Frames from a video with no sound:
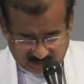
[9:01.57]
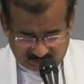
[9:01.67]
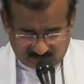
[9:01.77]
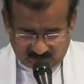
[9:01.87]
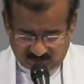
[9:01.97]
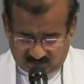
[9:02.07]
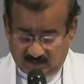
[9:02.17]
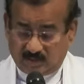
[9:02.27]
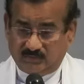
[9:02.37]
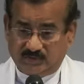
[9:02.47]
This is a
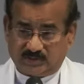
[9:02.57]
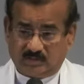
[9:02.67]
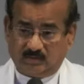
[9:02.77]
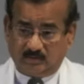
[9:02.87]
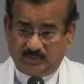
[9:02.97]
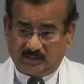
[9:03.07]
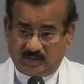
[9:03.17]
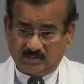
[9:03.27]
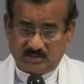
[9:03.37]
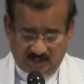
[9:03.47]
God which cannot be
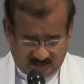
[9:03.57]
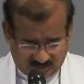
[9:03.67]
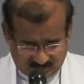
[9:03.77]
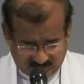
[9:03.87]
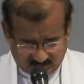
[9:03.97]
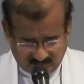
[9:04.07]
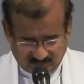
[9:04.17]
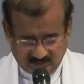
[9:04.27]
contained